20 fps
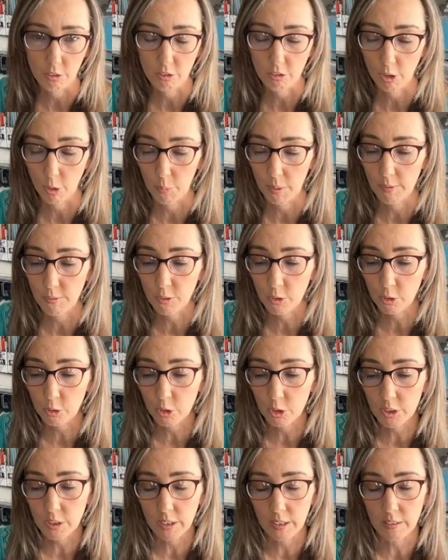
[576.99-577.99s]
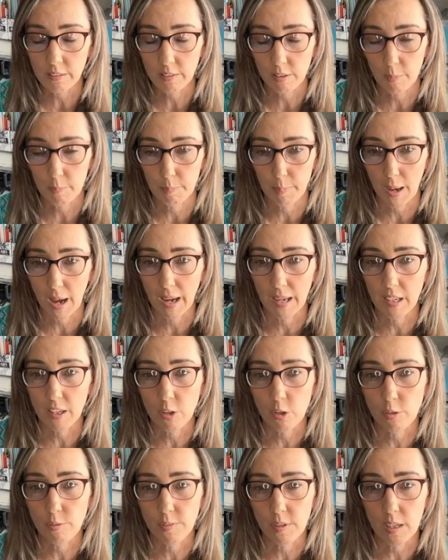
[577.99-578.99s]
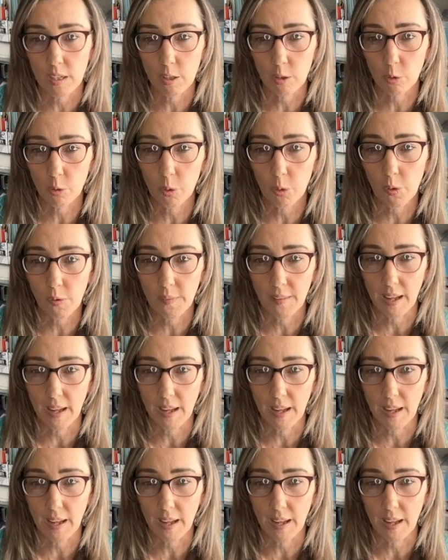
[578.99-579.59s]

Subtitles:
So if you're looking to buy a new vehicle,